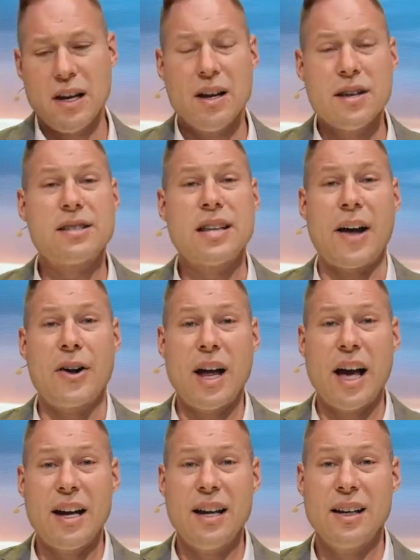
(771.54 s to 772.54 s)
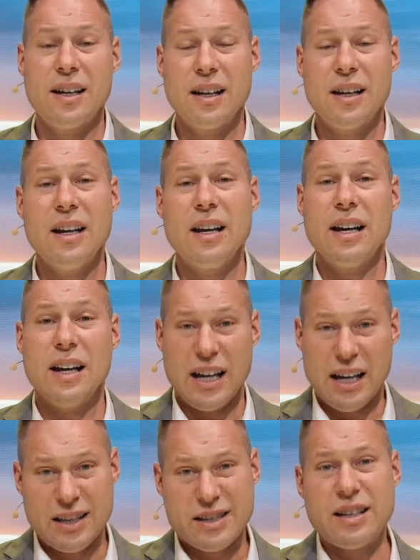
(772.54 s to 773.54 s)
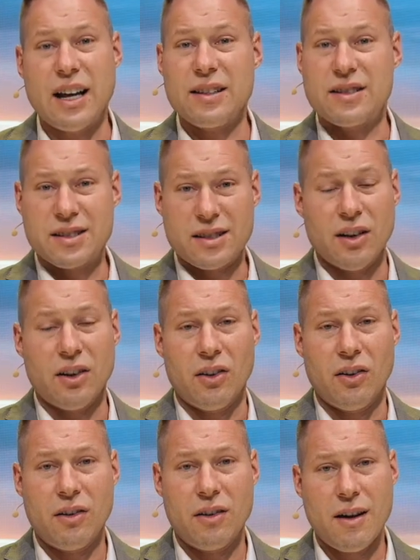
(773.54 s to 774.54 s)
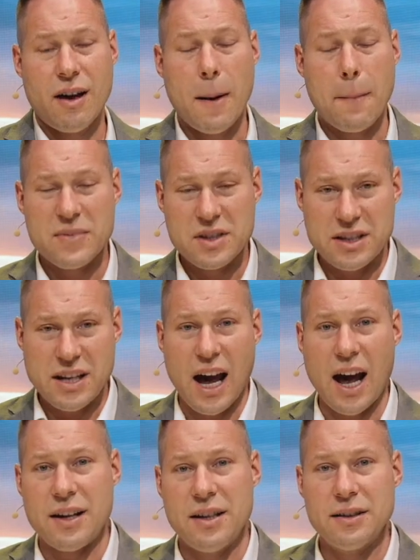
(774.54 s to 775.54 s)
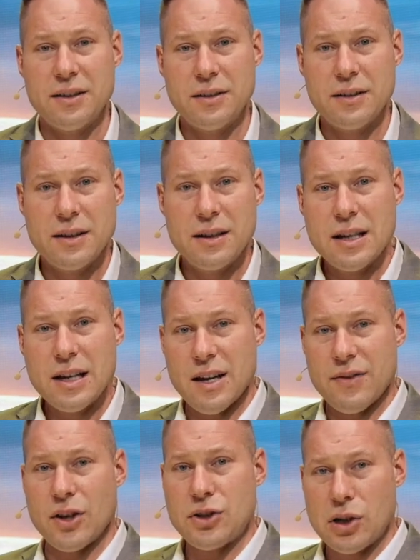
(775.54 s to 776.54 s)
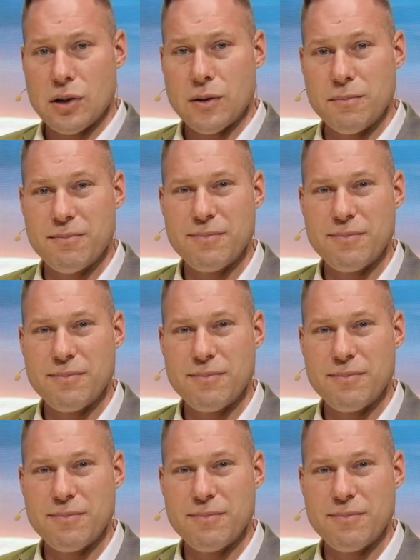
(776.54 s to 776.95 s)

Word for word: Saturday, he stayed still, dead in the tomb.